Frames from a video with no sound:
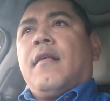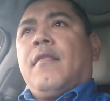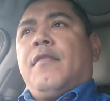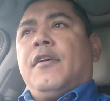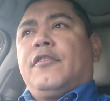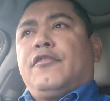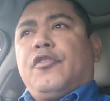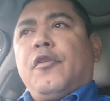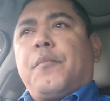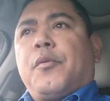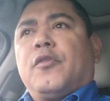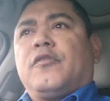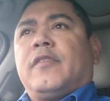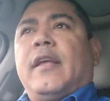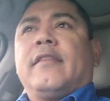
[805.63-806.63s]
the
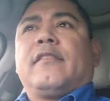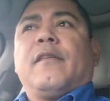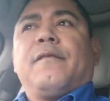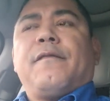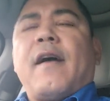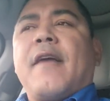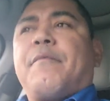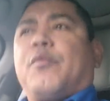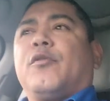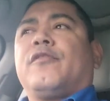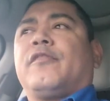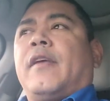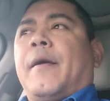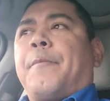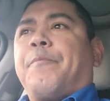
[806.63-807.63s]
2% to
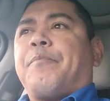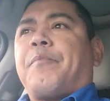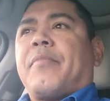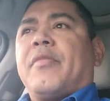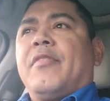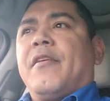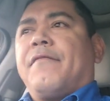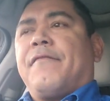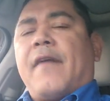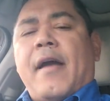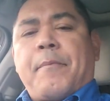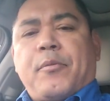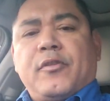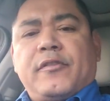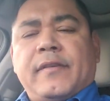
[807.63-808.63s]
5%, the
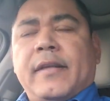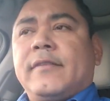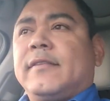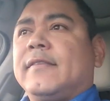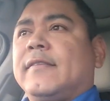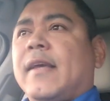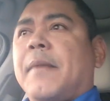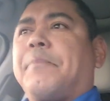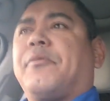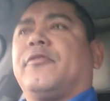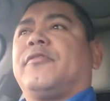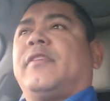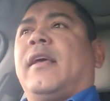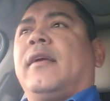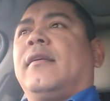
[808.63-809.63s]
5% to
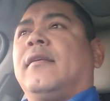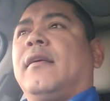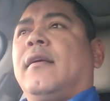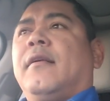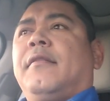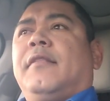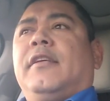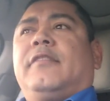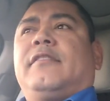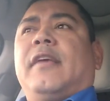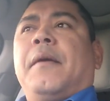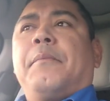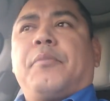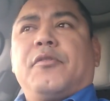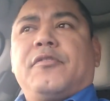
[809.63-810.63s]
10%, the
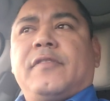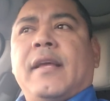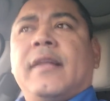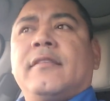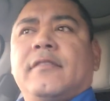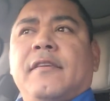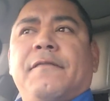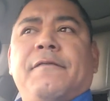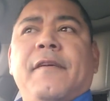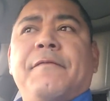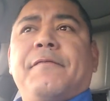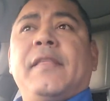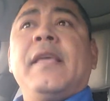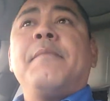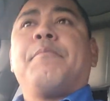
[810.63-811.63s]
10% to
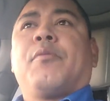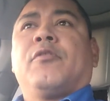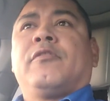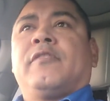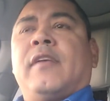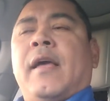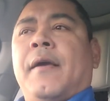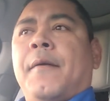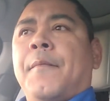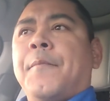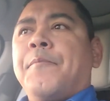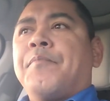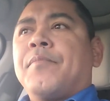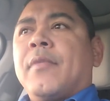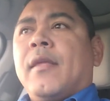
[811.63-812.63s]

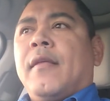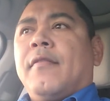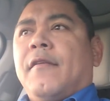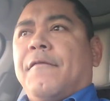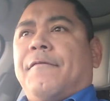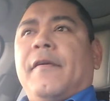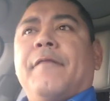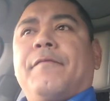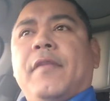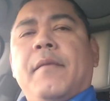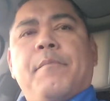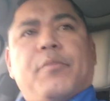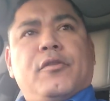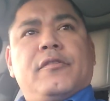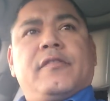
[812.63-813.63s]
15%, the
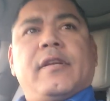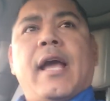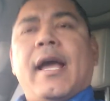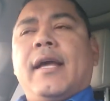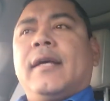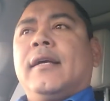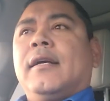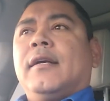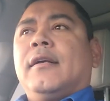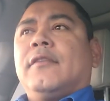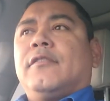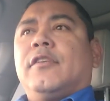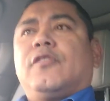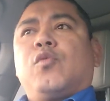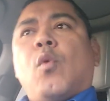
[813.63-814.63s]

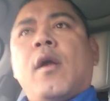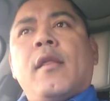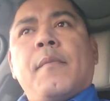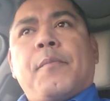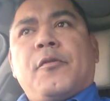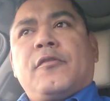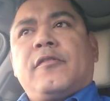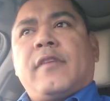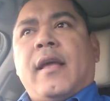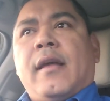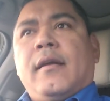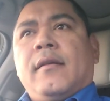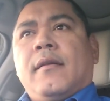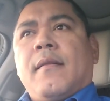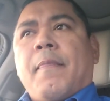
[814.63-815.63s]
15% to
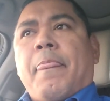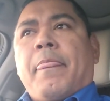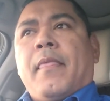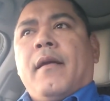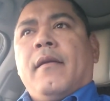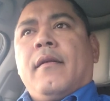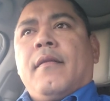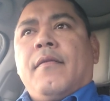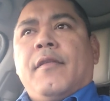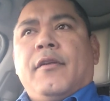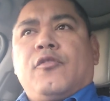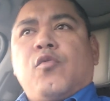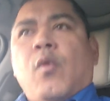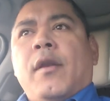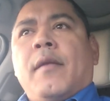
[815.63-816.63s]
20%, the
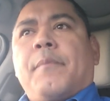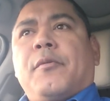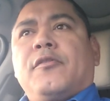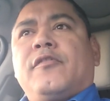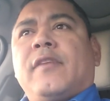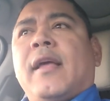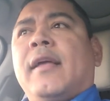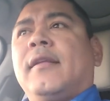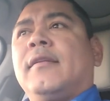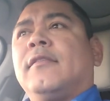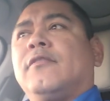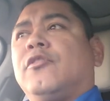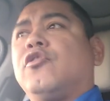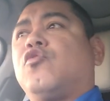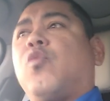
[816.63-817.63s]

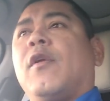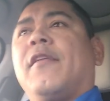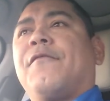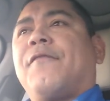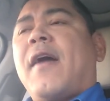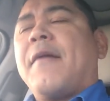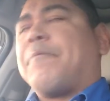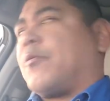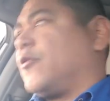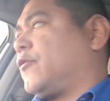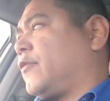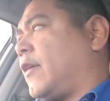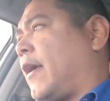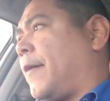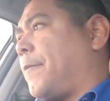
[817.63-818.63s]
20% to
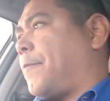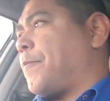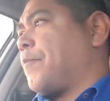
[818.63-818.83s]
25%,